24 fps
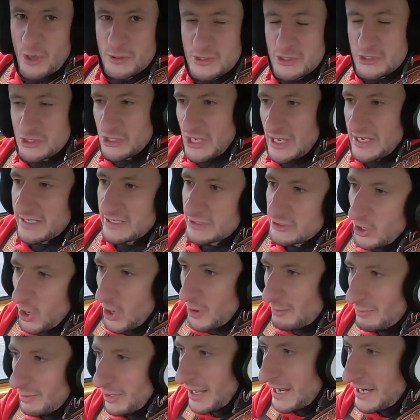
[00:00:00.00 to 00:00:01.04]
Just like a
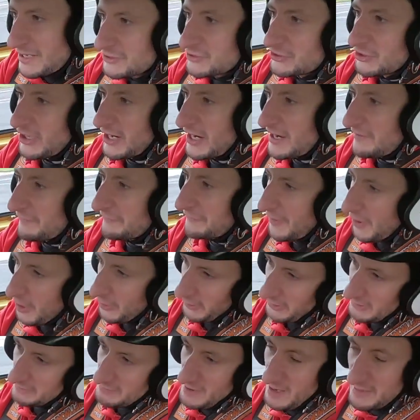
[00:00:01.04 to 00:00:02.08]
normal entry, it
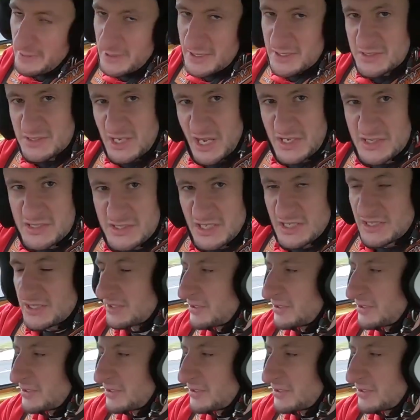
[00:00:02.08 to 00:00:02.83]
felt like maybe 60